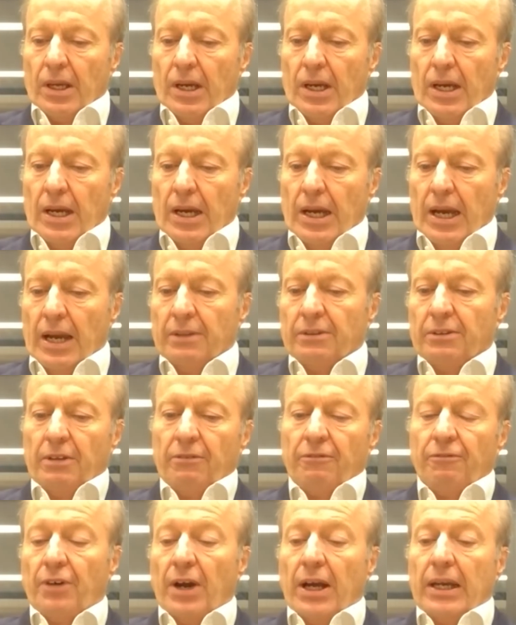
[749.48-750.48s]

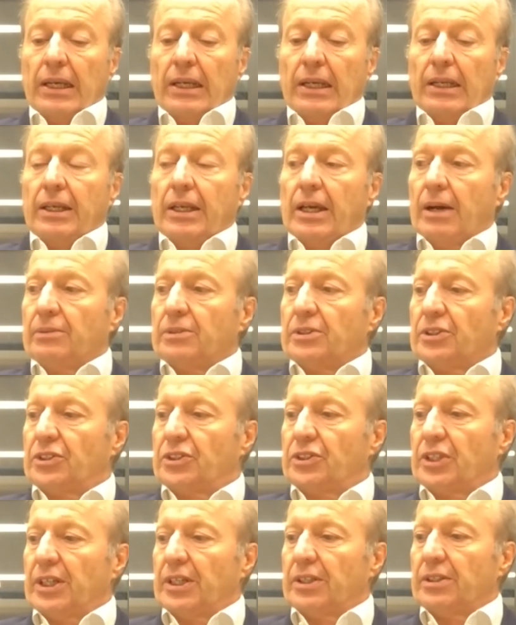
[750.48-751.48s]
then finally, I would
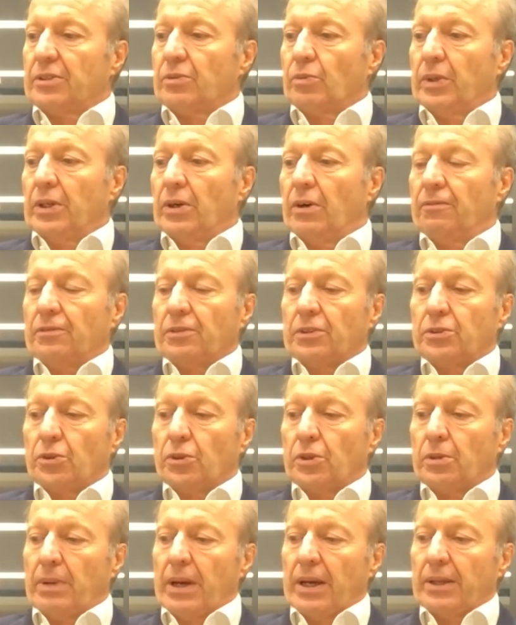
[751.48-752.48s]
just say that we often
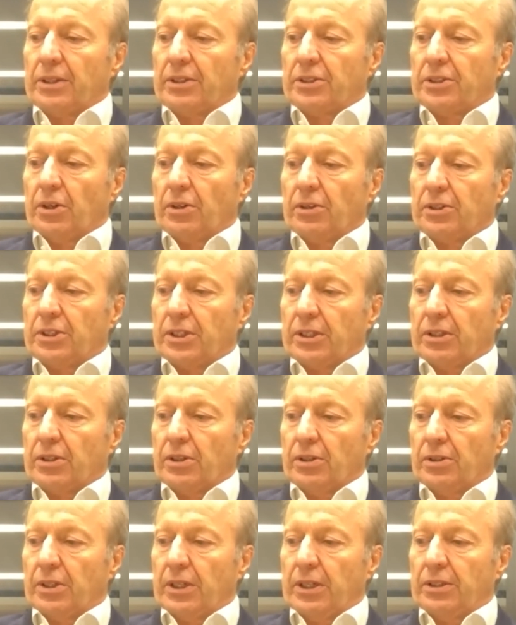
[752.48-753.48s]
talk about this
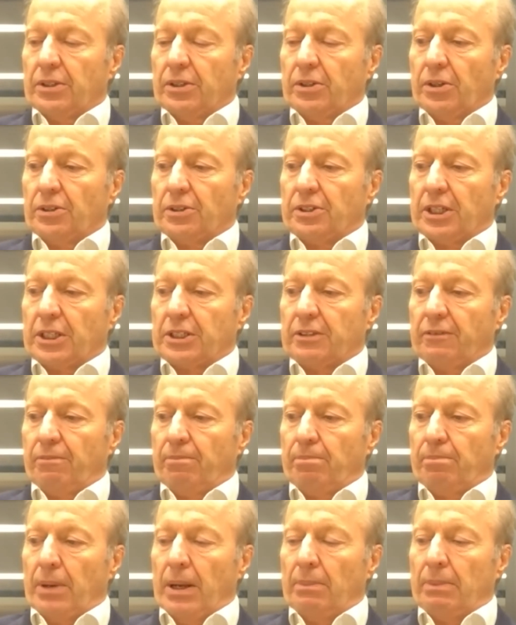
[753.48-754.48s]
in the context of
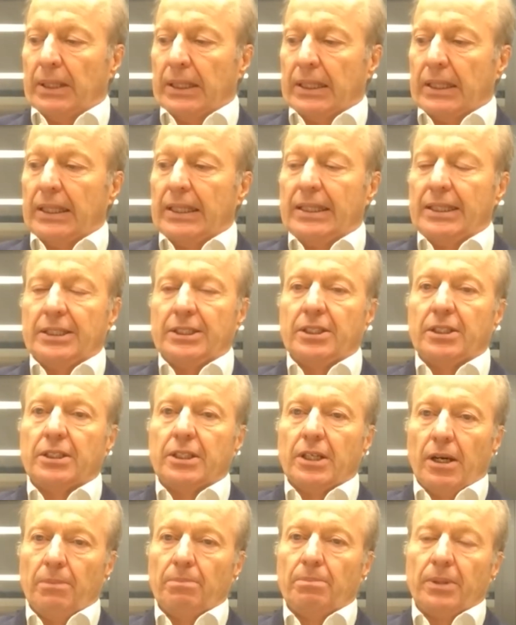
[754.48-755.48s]
publicly listed
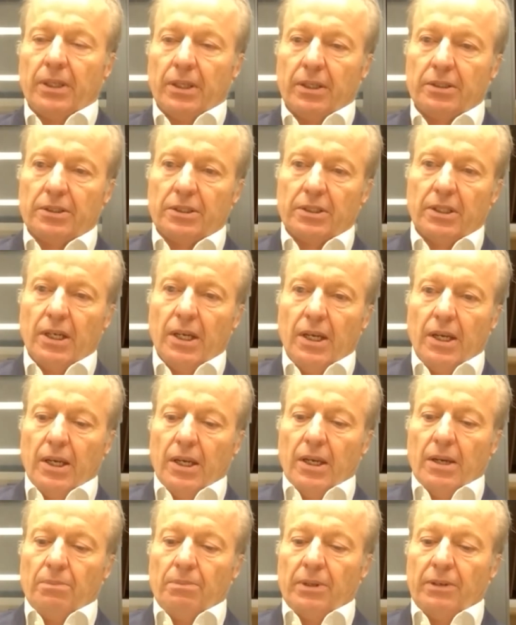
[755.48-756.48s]
companies.
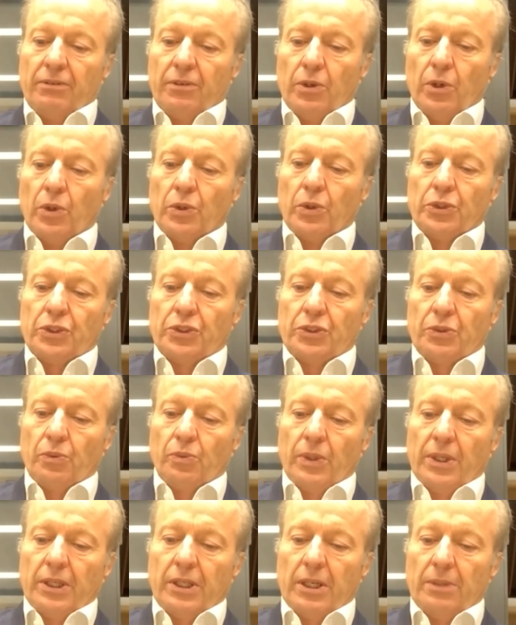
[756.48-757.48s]
But of course,
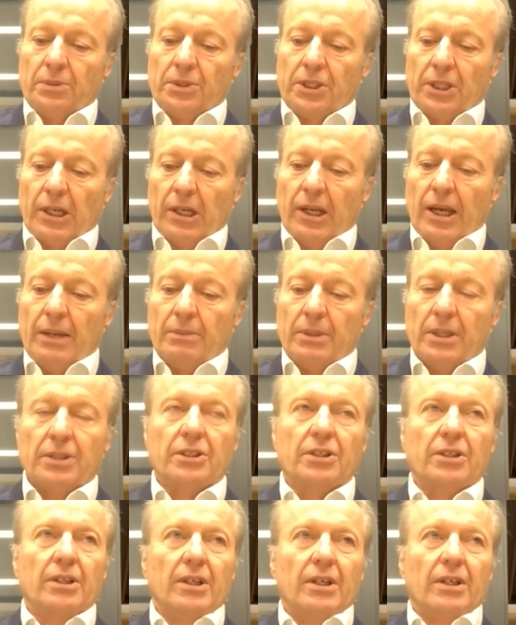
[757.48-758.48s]
when it comes to climate,
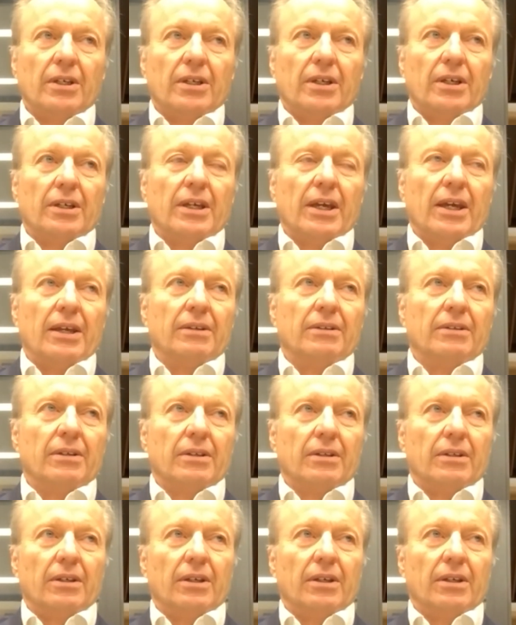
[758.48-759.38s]
again,